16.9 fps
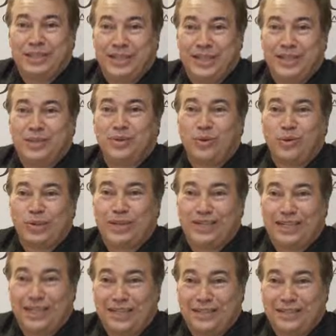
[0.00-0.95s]

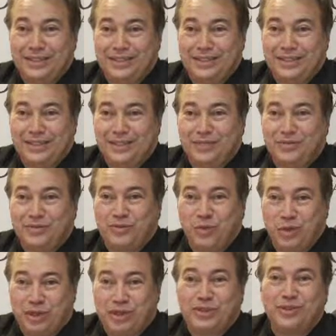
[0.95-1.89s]
DataCore does
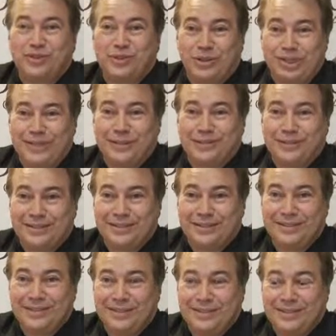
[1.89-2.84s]
for storage.
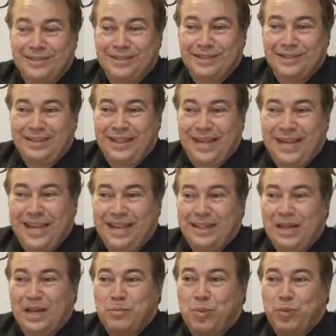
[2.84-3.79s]

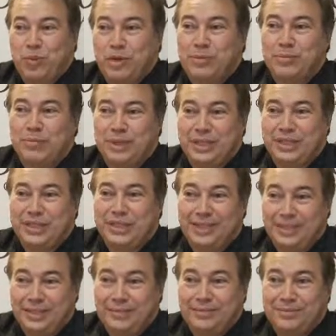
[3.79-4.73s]
And that
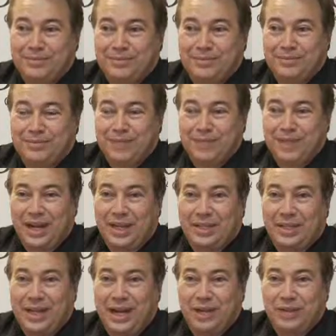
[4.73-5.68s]
portability
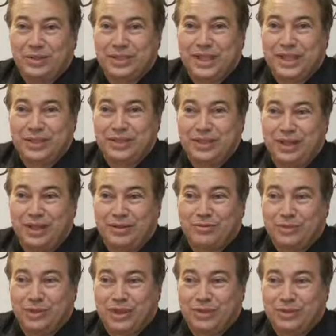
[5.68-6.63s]
allows that
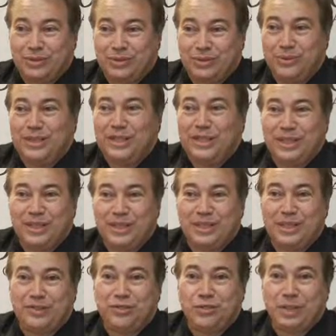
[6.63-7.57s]
software to
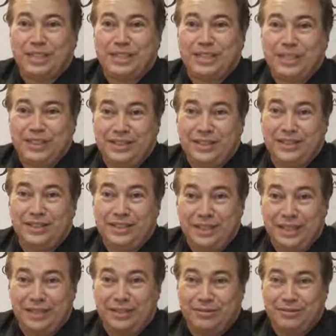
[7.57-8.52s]
live where it needs to
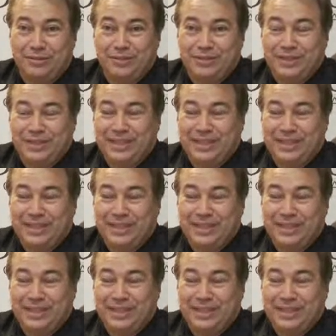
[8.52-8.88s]
live